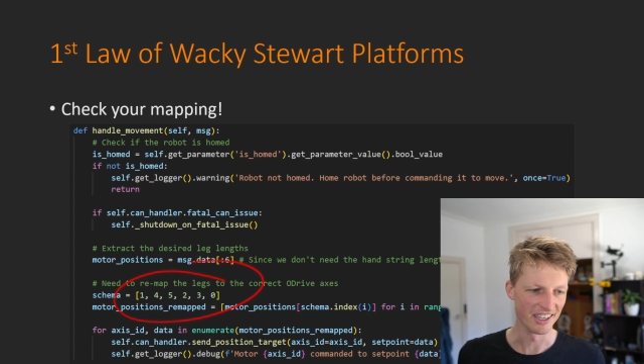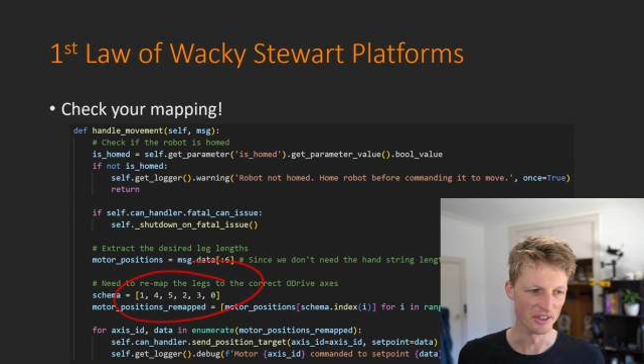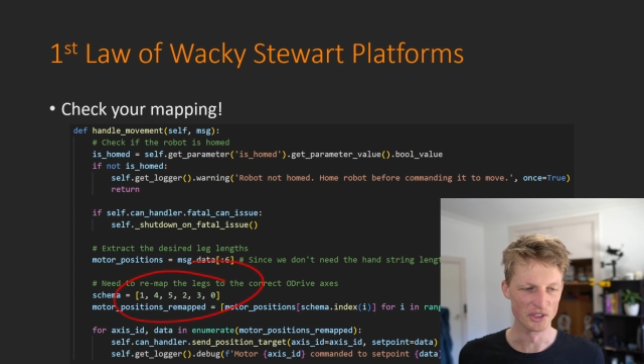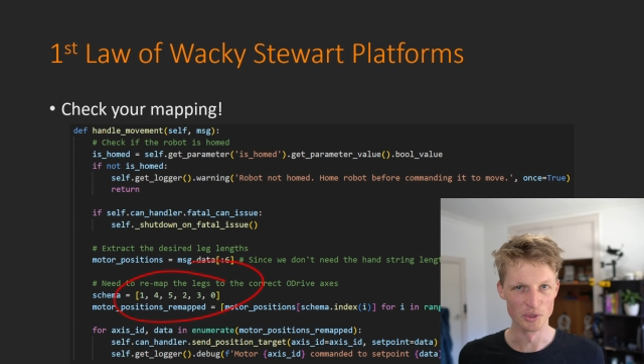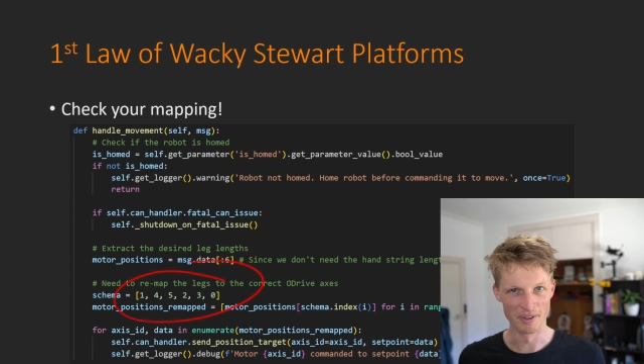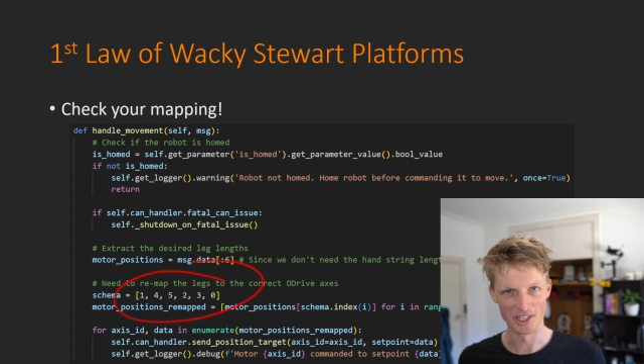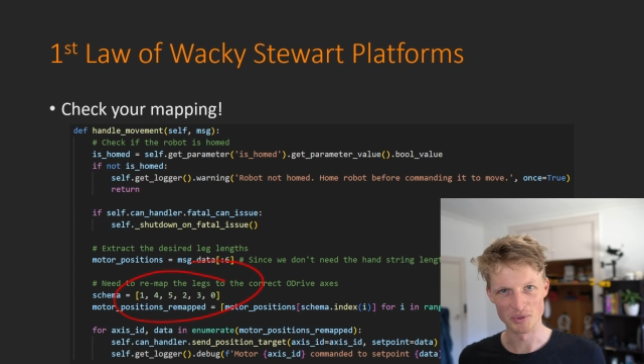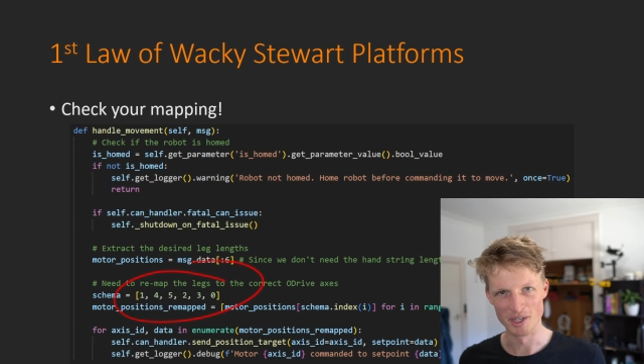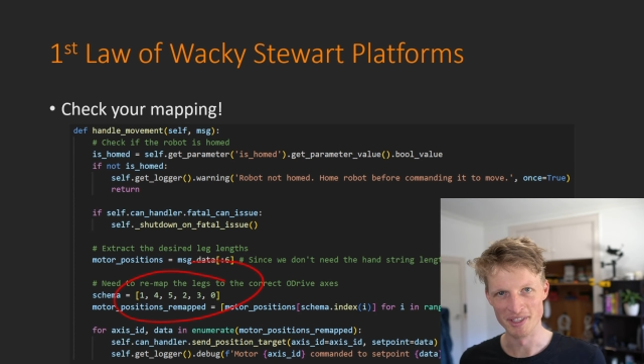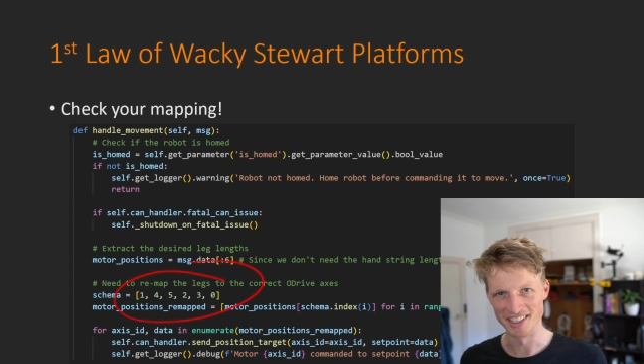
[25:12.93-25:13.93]
it only took me
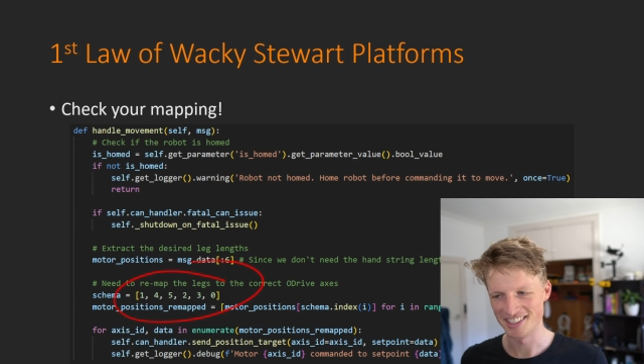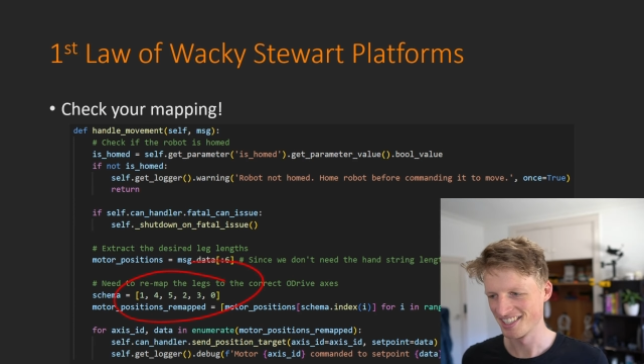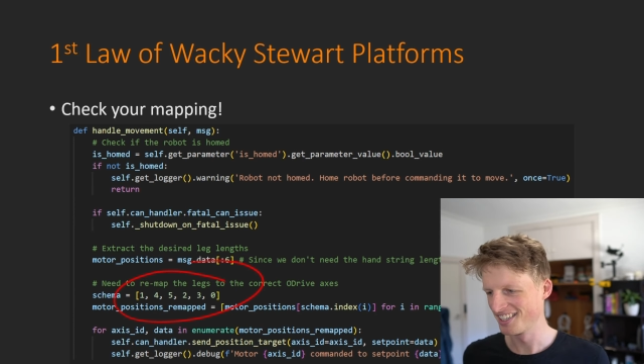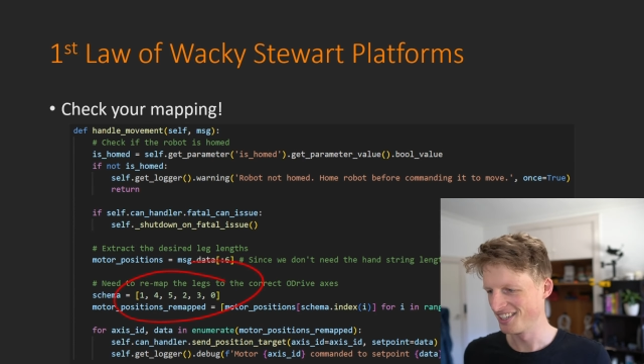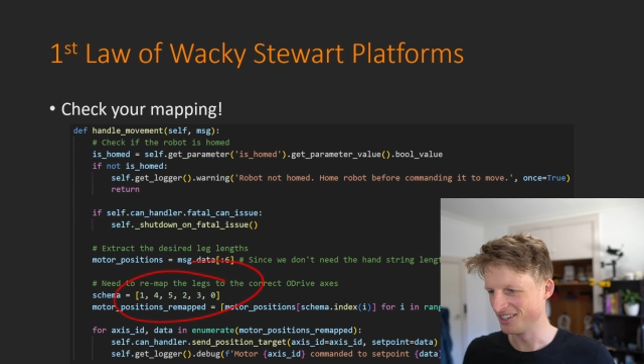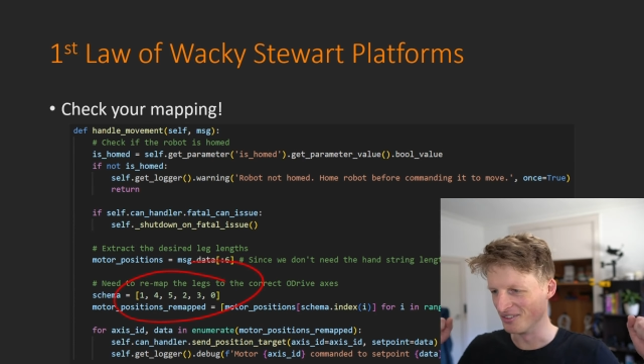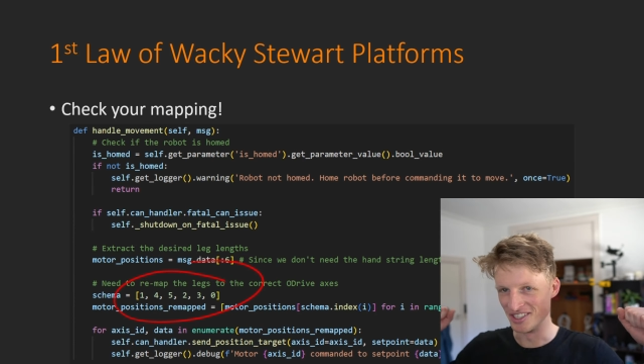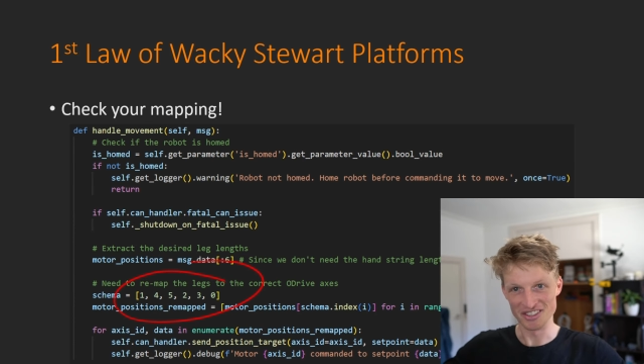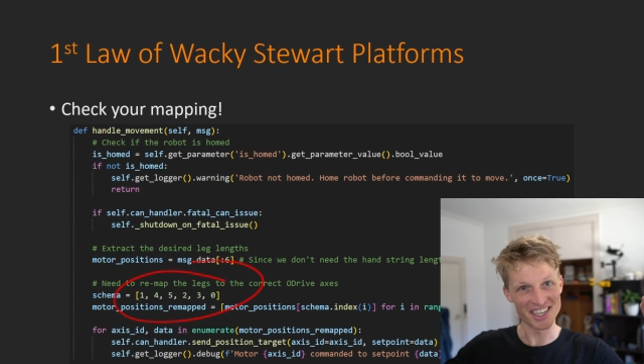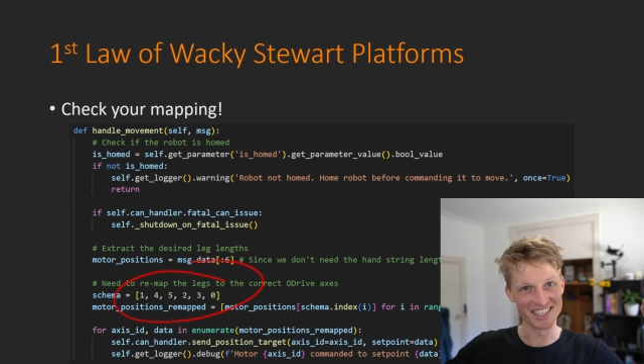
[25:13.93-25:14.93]
like 20 minutes,
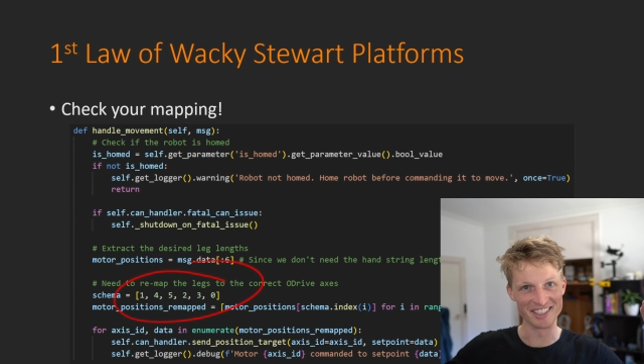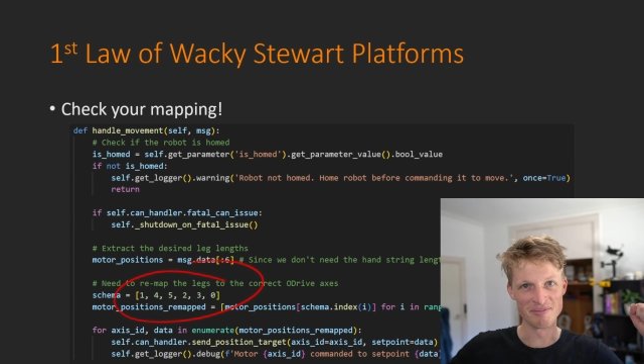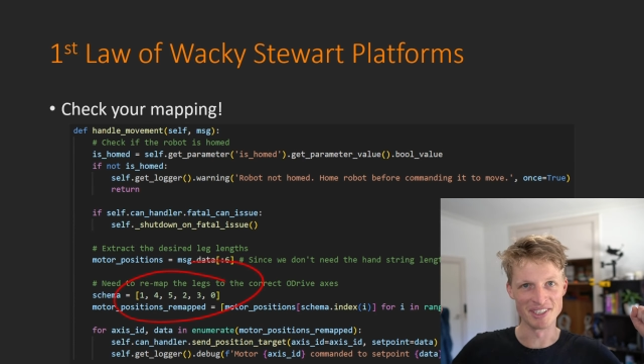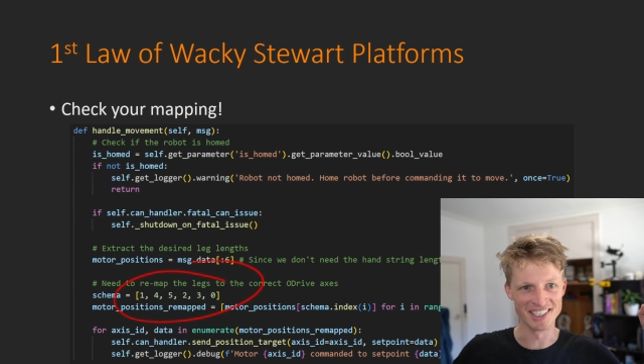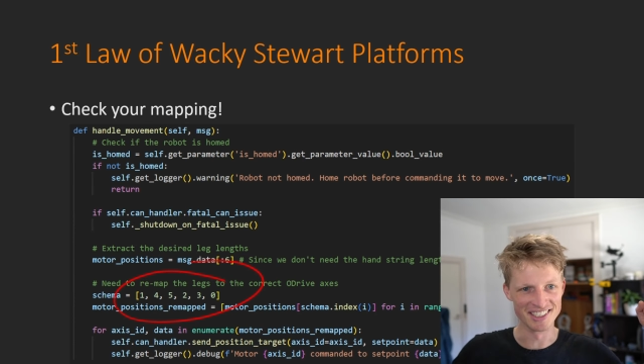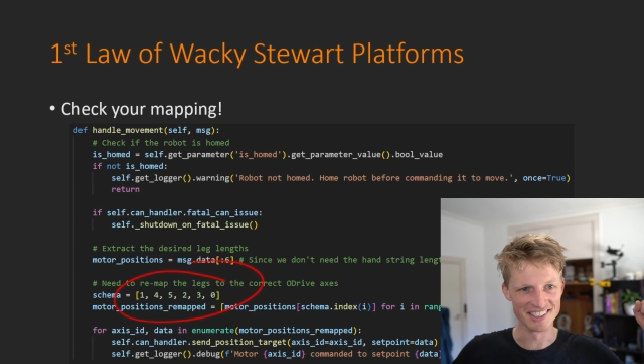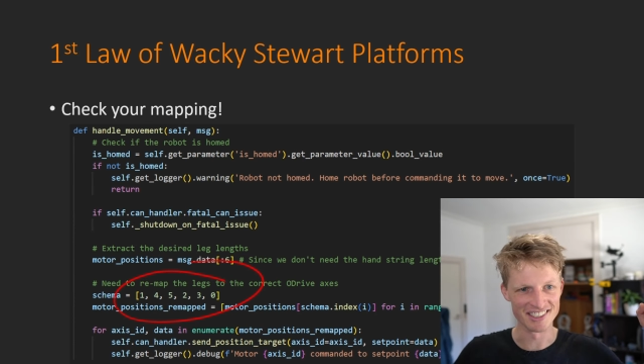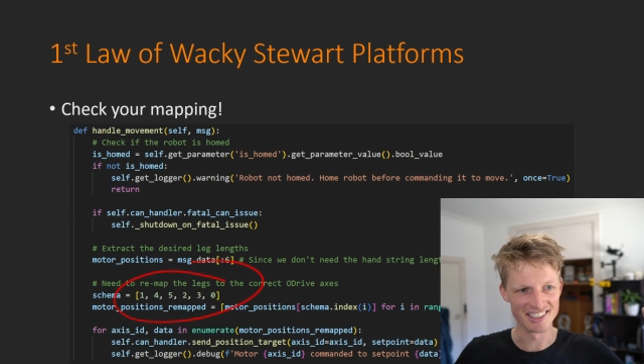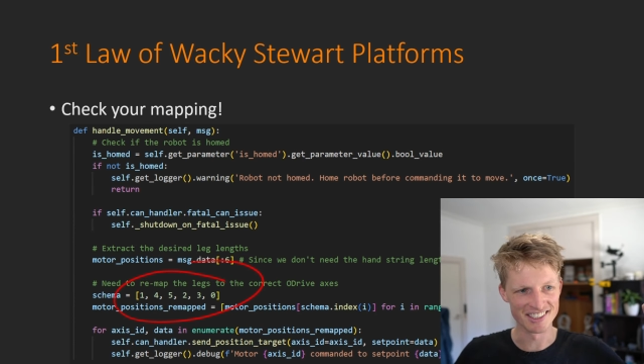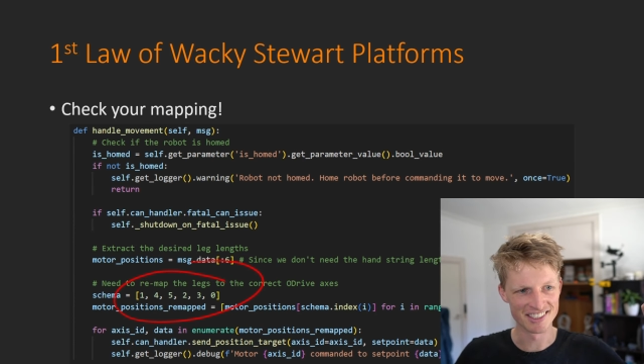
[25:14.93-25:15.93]
which is great
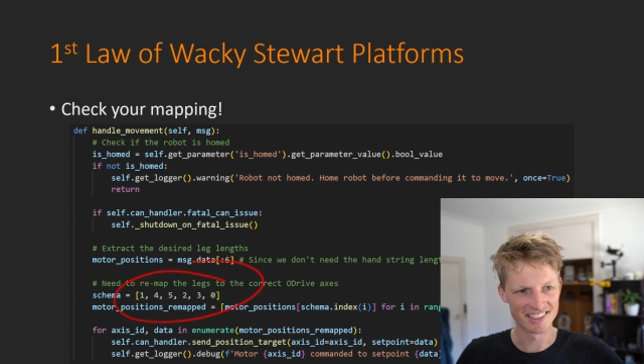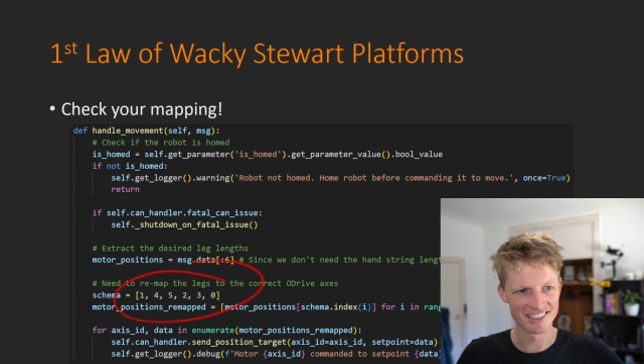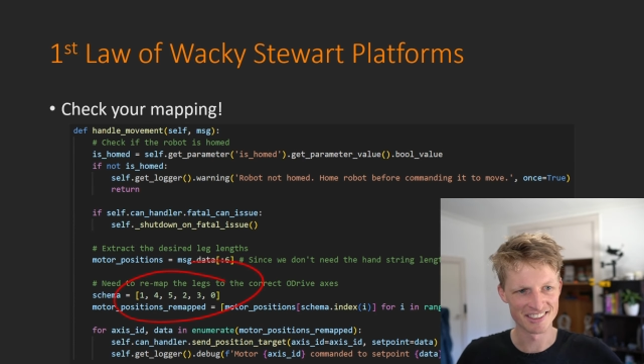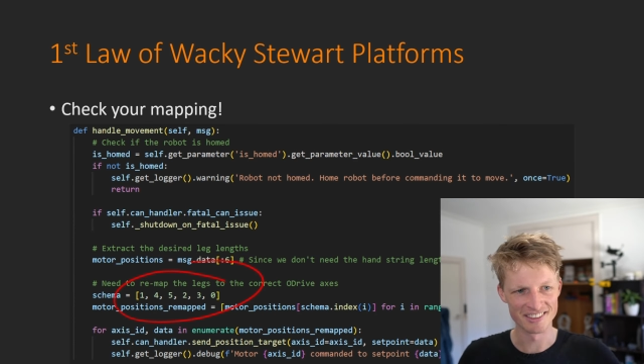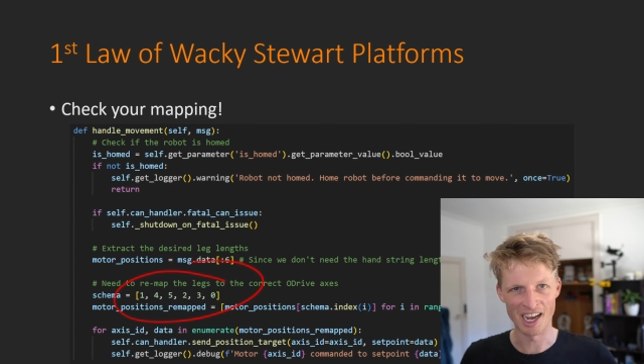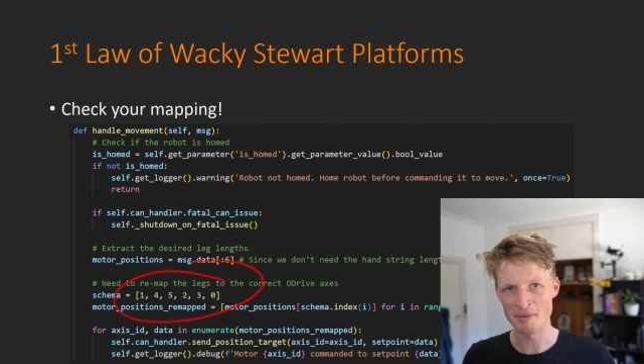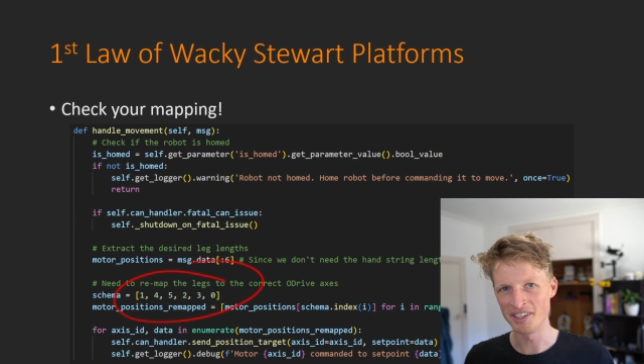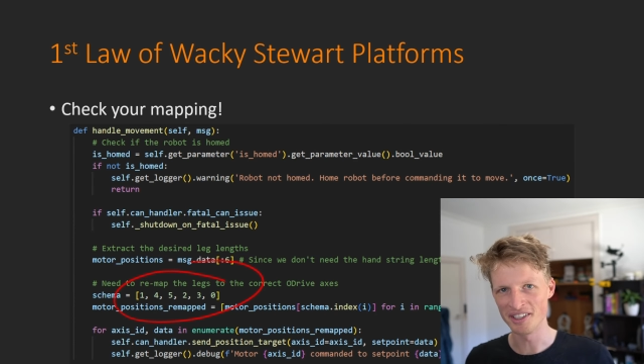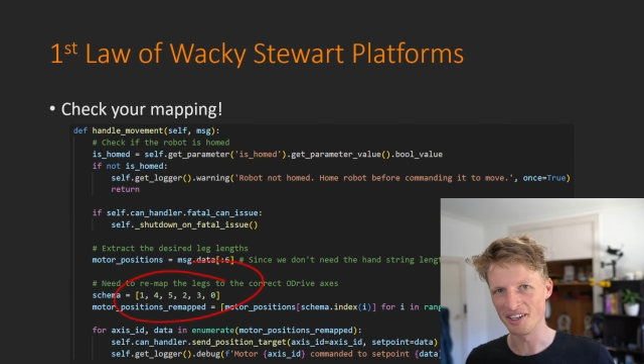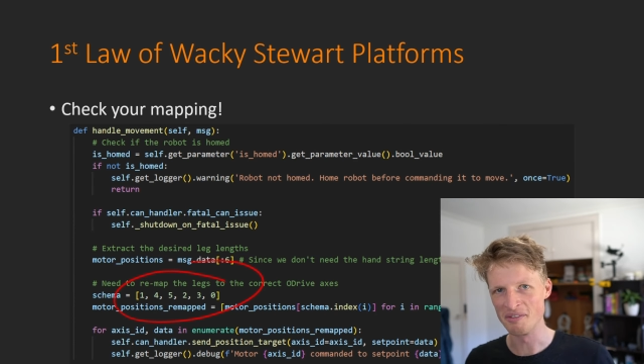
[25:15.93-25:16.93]
because it's happening a lot.